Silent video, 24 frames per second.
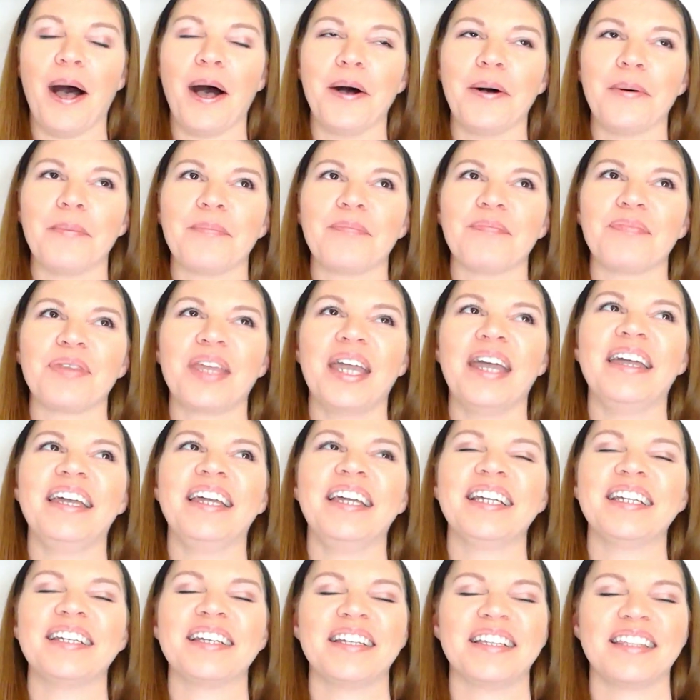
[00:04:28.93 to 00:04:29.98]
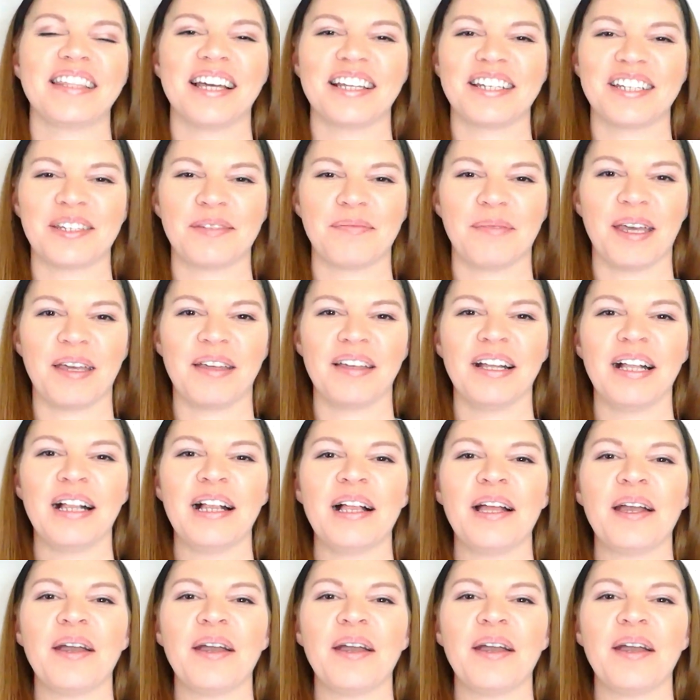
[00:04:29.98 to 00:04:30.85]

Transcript: That's just me.